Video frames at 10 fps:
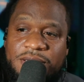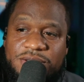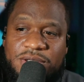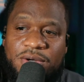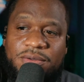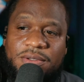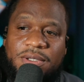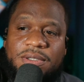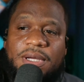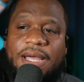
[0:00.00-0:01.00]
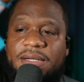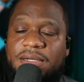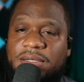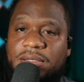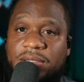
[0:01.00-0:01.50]
so
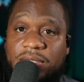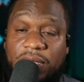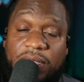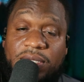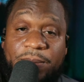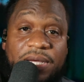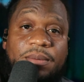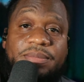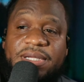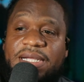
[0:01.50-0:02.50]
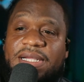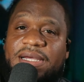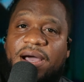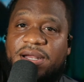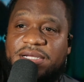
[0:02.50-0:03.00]
and and to be completely
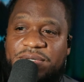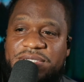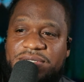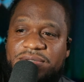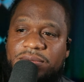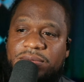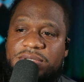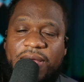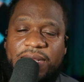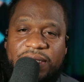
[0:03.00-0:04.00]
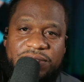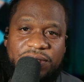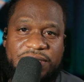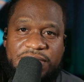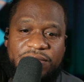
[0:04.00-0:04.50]
honest with you, so I did
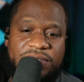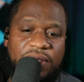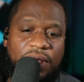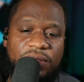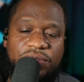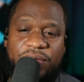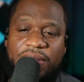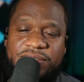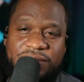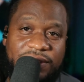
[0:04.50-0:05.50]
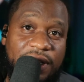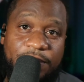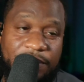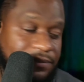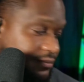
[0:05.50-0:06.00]
start a series called Creators on the
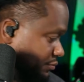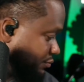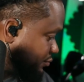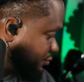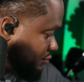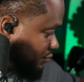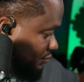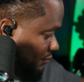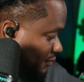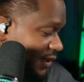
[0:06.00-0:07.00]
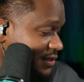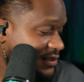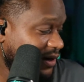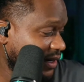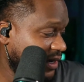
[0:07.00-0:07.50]
Come Up.
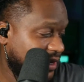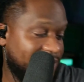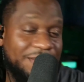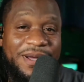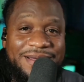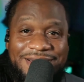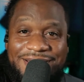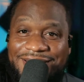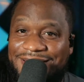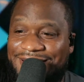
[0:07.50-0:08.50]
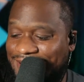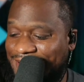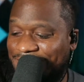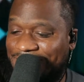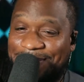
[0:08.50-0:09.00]
Sorry, I got to get my Got to
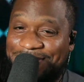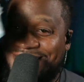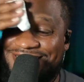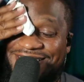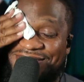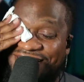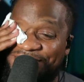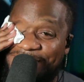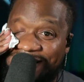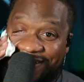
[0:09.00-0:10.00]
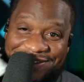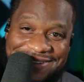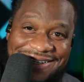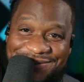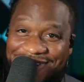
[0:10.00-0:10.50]
get my napkin because everybody knows
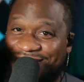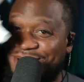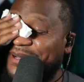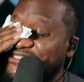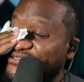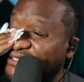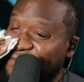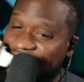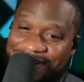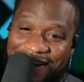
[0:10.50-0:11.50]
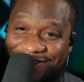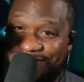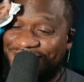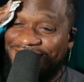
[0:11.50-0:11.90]
I sweat on my streams. I don't know why.